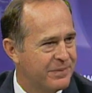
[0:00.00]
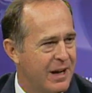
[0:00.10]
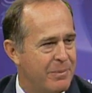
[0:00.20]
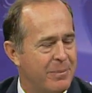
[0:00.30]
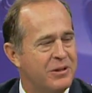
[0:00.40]

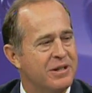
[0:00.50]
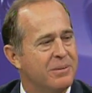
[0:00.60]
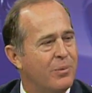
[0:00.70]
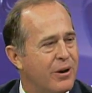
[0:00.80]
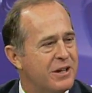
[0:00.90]
And maybe she's
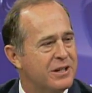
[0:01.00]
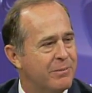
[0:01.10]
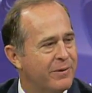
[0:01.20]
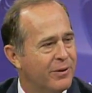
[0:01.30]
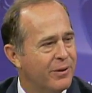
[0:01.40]
imparting
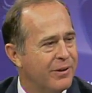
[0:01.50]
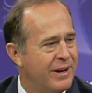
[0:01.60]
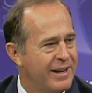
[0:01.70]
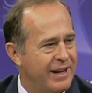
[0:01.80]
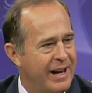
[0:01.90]
some of her
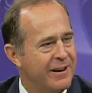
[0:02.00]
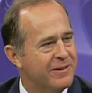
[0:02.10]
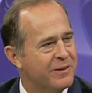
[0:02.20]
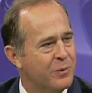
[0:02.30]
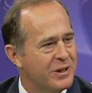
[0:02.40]
80
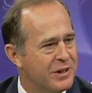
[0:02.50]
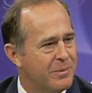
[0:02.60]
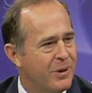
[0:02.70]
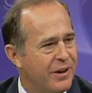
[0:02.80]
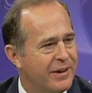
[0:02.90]
years of
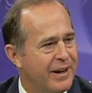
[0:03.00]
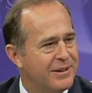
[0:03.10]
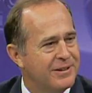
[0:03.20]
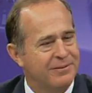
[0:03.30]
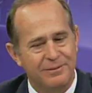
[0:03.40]
wisdom on
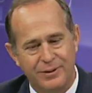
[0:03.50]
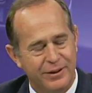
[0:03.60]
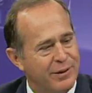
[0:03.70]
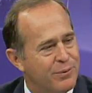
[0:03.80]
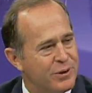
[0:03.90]
that
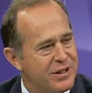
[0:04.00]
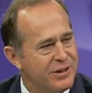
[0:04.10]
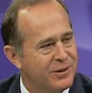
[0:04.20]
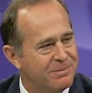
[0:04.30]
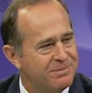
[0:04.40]

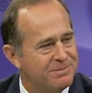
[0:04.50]
14-year-old.